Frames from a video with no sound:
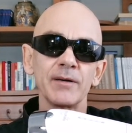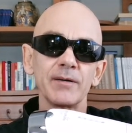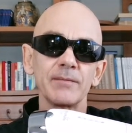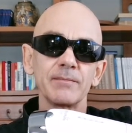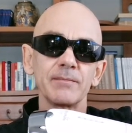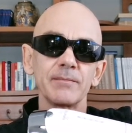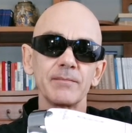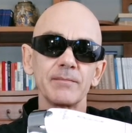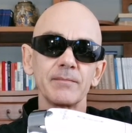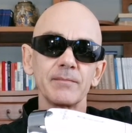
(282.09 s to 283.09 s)

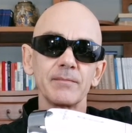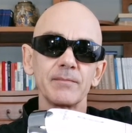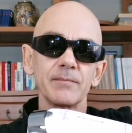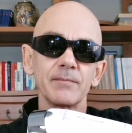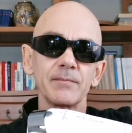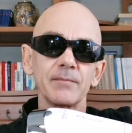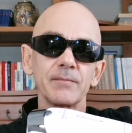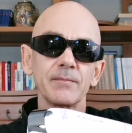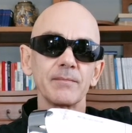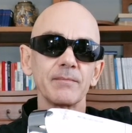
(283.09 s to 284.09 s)

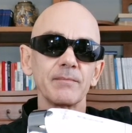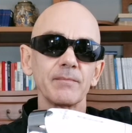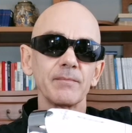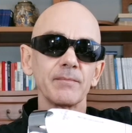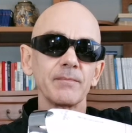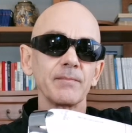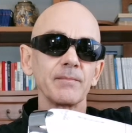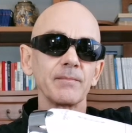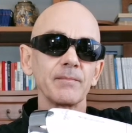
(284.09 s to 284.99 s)
Nobody speaks.